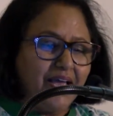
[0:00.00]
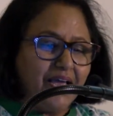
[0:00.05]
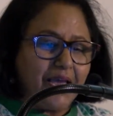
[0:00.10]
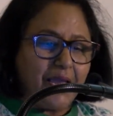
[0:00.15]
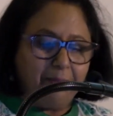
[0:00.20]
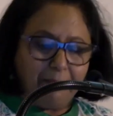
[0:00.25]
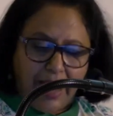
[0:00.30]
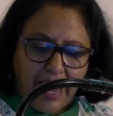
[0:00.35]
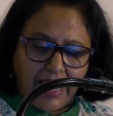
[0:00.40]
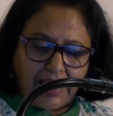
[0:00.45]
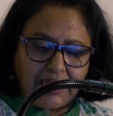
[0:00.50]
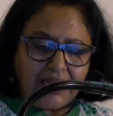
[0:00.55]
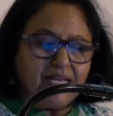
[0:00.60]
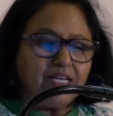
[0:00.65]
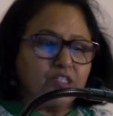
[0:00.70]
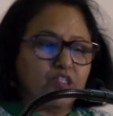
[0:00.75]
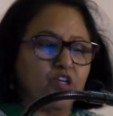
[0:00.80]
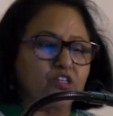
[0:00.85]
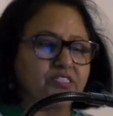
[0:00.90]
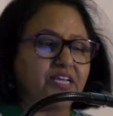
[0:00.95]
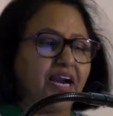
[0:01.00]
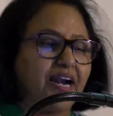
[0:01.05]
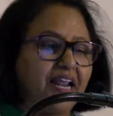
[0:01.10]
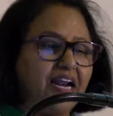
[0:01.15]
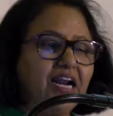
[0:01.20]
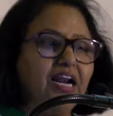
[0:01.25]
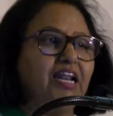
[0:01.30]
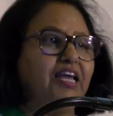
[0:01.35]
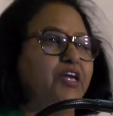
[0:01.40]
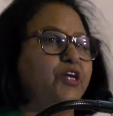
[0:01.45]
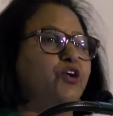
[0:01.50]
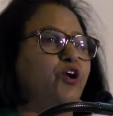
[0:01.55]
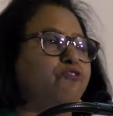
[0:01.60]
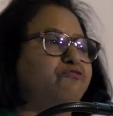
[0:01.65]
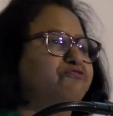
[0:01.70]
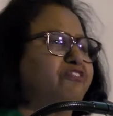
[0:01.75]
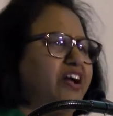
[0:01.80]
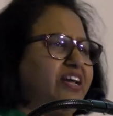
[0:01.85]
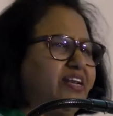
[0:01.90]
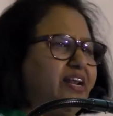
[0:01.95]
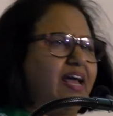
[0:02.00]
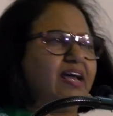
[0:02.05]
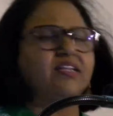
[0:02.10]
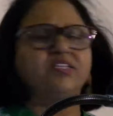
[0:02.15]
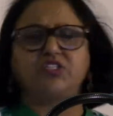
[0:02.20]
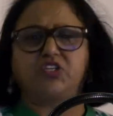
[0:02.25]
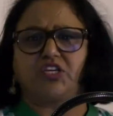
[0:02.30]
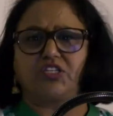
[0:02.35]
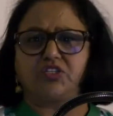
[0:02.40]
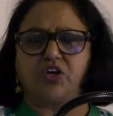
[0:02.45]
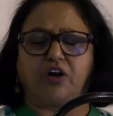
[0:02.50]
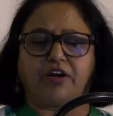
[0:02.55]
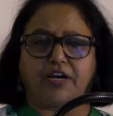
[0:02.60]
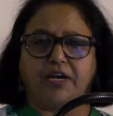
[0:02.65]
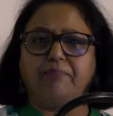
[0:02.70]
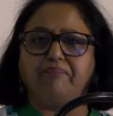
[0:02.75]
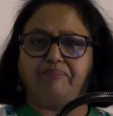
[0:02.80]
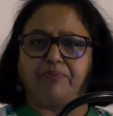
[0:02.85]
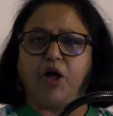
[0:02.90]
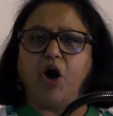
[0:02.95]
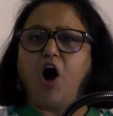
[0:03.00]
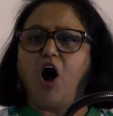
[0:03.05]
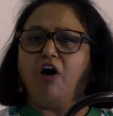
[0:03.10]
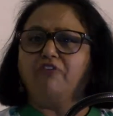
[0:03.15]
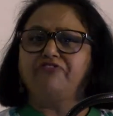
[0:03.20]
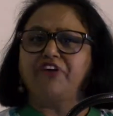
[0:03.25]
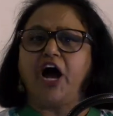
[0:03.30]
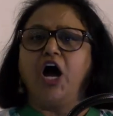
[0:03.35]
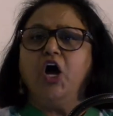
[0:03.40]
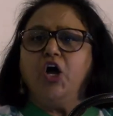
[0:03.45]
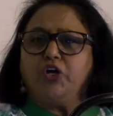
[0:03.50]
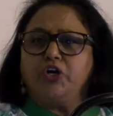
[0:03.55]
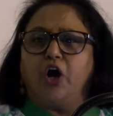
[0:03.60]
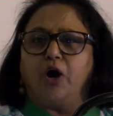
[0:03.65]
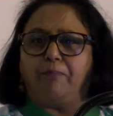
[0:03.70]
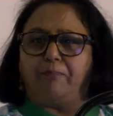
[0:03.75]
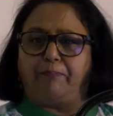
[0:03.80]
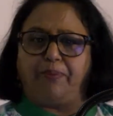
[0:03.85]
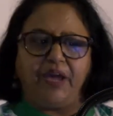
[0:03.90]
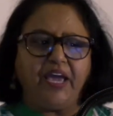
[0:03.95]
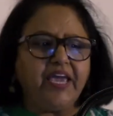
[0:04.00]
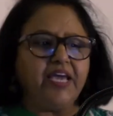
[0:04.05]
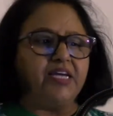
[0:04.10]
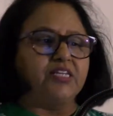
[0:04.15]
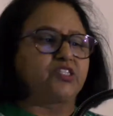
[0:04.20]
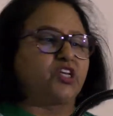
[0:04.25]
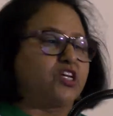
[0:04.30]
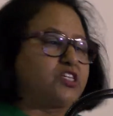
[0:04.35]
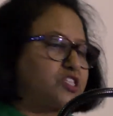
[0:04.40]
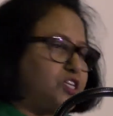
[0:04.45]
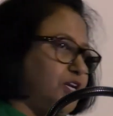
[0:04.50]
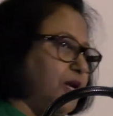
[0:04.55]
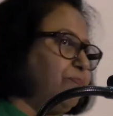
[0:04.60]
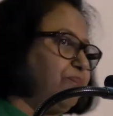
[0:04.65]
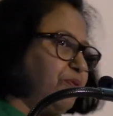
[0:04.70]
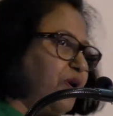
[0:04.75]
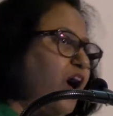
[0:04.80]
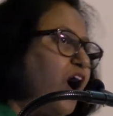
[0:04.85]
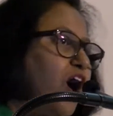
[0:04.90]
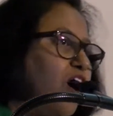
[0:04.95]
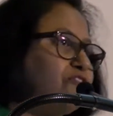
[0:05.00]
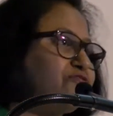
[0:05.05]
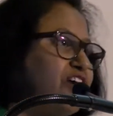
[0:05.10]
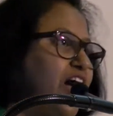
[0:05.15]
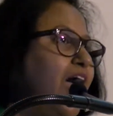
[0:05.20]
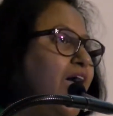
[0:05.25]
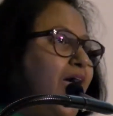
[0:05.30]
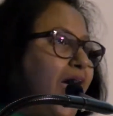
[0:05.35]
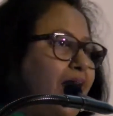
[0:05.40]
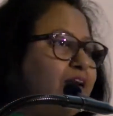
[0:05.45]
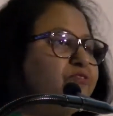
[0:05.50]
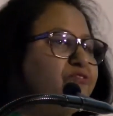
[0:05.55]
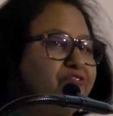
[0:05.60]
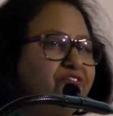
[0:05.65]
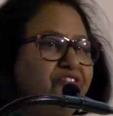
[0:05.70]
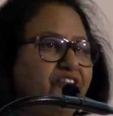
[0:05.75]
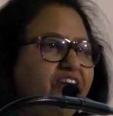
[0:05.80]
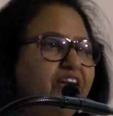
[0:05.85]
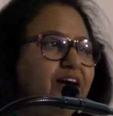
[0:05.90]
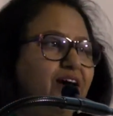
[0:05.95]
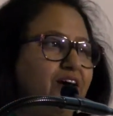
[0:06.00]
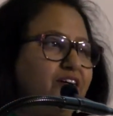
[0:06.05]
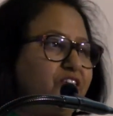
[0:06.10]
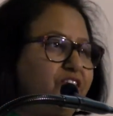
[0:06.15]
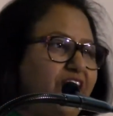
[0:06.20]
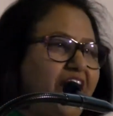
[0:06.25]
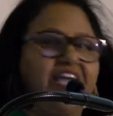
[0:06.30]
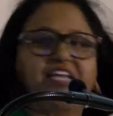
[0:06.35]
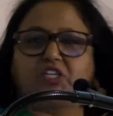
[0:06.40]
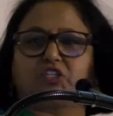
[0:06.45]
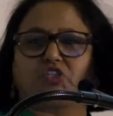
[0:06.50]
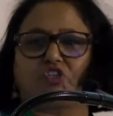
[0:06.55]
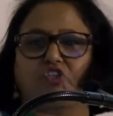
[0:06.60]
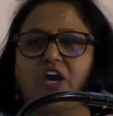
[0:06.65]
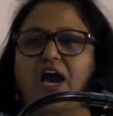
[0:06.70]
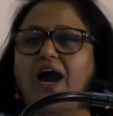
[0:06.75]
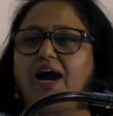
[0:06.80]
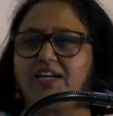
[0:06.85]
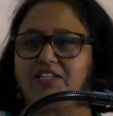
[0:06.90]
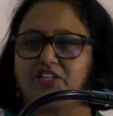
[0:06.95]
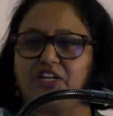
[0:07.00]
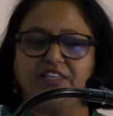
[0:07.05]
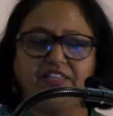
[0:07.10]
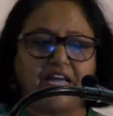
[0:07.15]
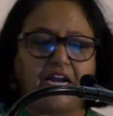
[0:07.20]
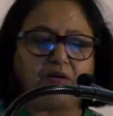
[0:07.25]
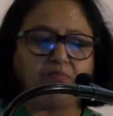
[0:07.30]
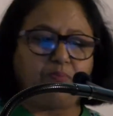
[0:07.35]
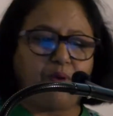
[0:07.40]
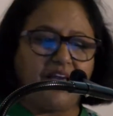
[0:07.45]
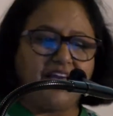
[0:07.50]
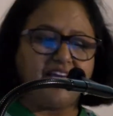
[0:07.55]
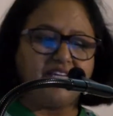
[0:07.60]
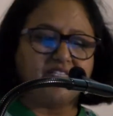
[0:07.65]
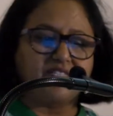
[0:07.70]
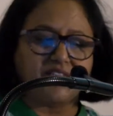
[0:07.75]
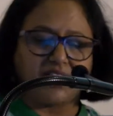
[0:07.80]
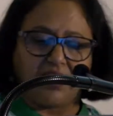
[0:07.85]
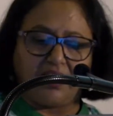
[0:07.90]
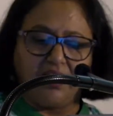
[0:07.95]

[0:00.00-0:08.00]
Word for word: Amen. So suddenly your finances are ripped off, your peace is ripped off, and fear takes charge in that place.